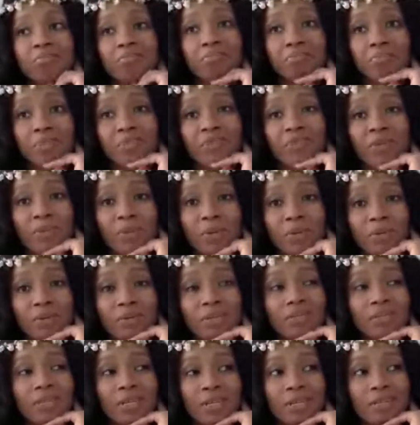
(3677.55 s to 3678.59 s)
But for
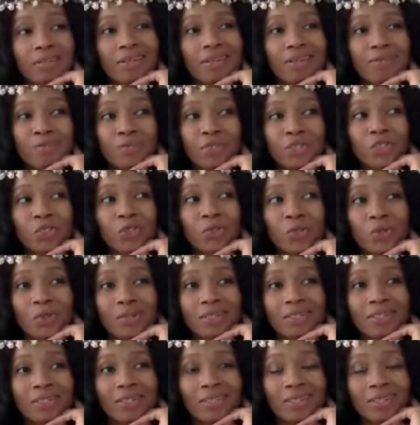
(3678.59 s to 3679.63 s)
most, I'm sure
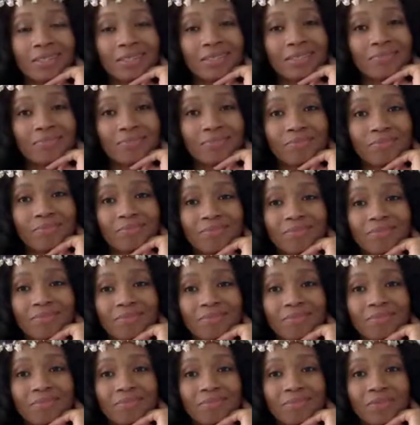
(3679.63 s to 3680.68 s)
it's like
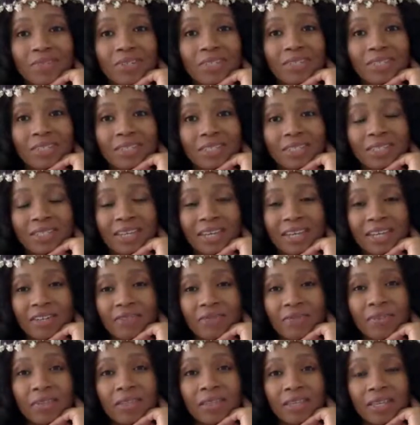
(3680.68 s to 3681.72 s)
really just a
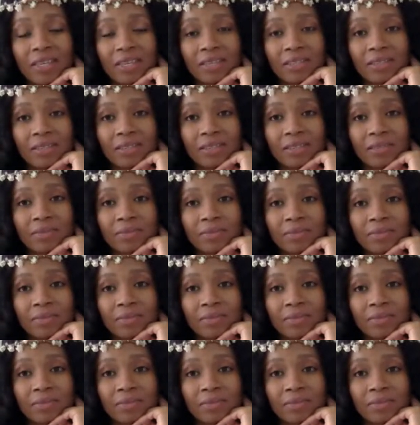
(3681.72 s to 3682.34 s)
handful of things.